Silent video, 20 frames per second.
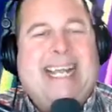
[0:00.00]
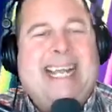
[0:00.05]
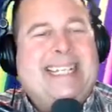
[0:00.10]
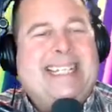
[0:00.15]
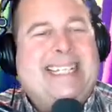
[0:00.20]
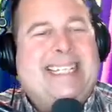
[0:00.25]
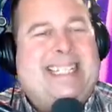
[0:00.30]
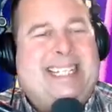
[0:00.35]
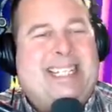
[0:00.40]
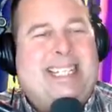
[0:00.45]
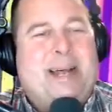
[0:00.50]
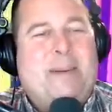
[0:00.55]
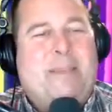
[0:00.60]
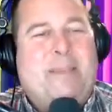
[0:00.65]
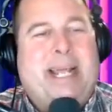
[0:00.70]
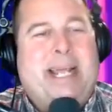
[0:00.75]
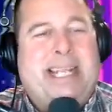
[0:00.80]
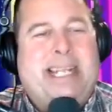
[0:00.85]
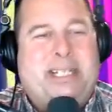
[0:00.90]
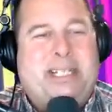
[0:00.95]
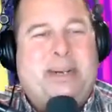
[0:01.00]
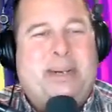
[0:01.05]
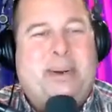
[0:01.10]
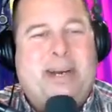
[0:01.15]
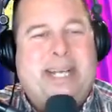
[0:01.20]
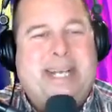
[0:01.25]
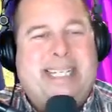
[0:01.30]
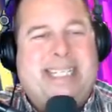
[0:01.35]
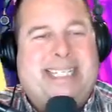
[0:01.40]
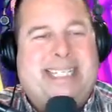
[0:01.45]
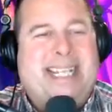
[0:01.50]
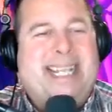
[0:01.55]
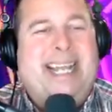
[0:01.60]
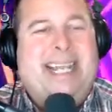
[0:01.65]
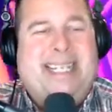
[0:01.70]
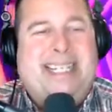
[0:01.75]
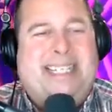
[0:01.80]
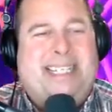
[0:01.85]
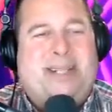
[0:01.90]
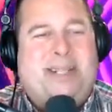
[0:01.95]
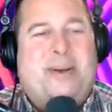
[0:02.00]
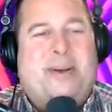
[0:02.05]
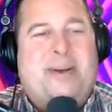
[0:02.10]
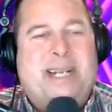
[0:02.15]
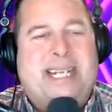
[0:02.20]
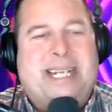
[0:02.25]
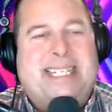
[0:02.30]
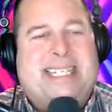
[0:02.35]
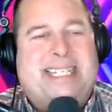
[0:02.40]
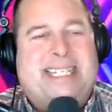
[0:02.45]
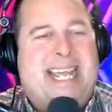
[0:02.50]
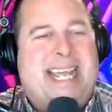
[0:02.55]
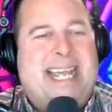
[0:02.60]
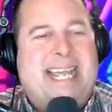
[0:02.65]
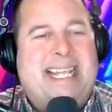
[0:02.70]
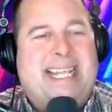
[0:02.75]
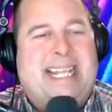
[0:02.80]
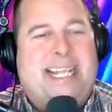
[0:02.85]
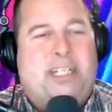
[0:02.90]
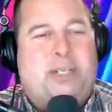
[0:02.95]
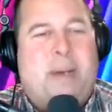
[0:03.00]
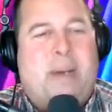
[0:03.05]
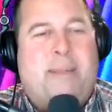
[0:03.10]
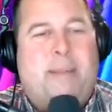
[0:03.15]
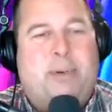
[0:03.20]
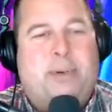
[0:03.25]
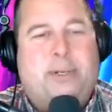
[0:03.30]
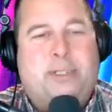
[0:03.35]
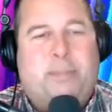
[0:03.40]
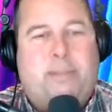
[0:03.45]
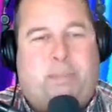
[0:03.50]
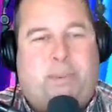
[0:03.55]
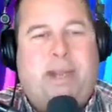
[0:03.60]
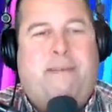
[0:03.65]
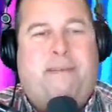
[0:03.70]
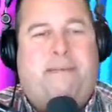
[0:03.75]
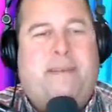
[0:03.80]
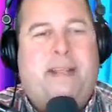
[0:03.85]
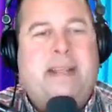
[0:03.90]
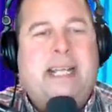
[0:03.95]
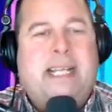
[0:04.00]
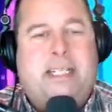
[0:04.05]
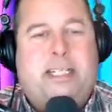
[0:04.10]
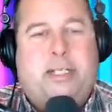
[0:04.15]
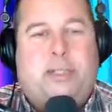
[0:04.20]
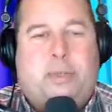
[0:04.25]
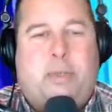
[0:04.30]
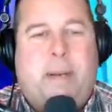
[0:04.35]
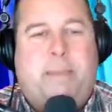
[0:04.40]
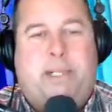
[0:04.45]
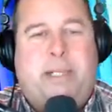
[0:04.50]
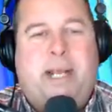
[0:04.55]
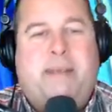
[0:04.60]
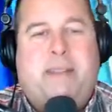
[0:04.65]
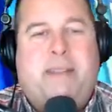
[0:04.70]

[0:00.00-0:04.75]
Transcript: Some historians say that Strabo's brief description of the